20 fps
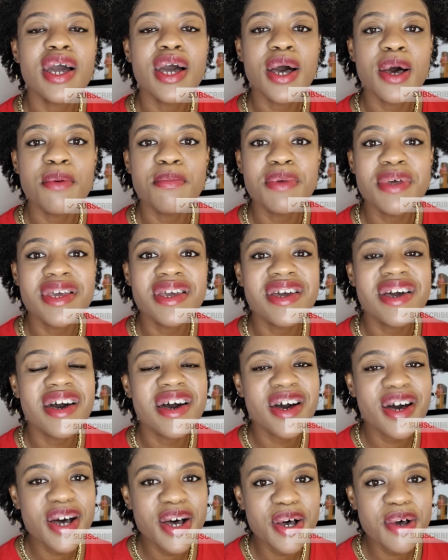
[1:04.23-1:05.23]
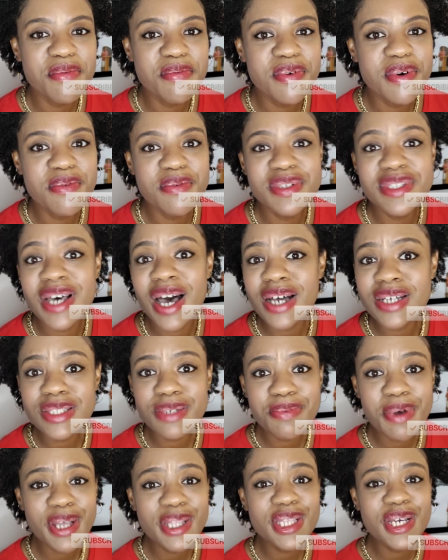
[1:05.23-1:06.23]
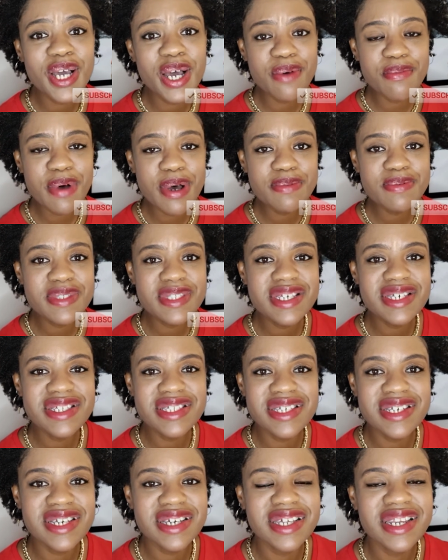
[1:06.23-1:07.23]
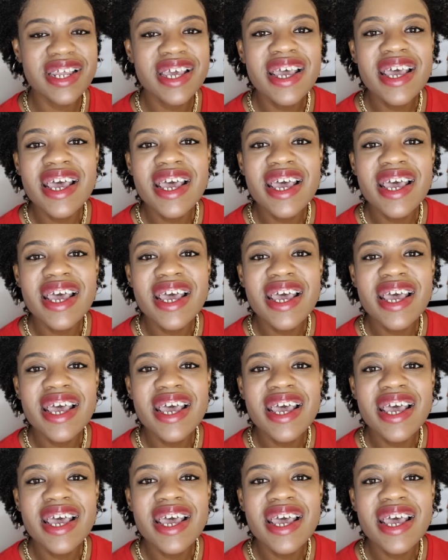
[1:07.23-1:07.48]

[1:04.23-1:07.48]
coming up. We talked about the come up season